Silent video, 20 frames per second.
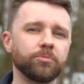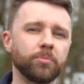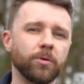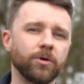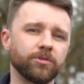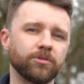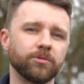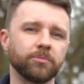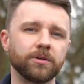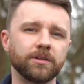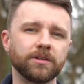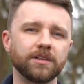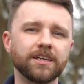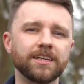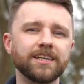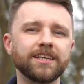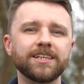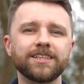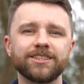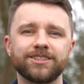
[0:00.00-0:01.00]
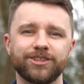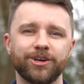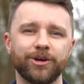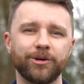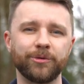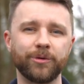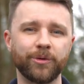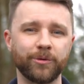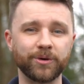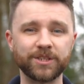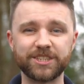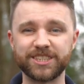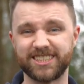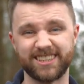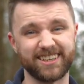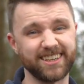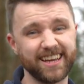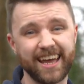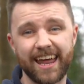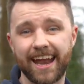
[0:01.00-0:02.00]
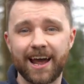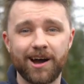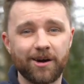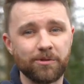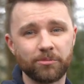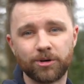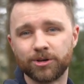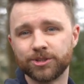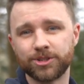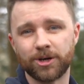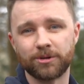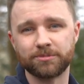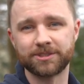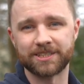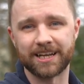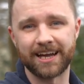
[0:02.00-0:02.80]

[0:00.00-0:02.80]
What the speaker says: possible. So we just need to get it on more jobs